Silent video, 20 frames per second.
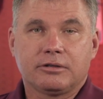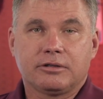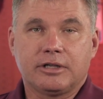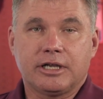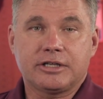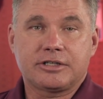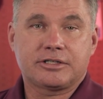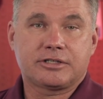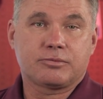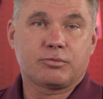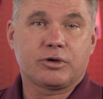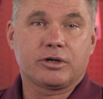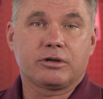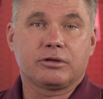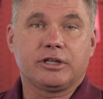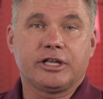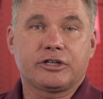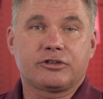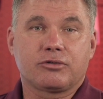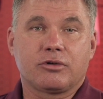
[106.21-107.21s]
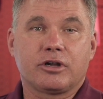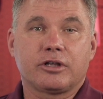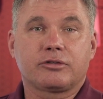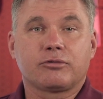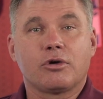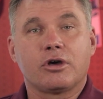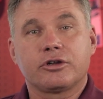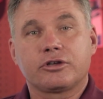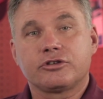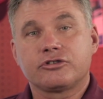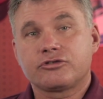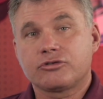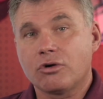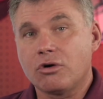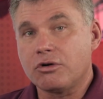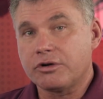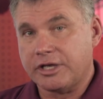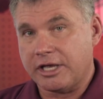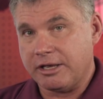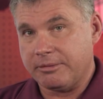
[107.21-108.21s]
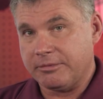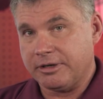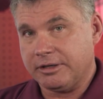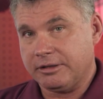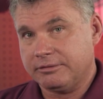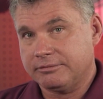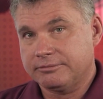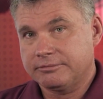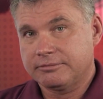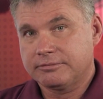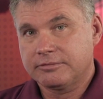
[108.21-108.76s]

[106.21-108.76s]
That's where electronic throttle control came in,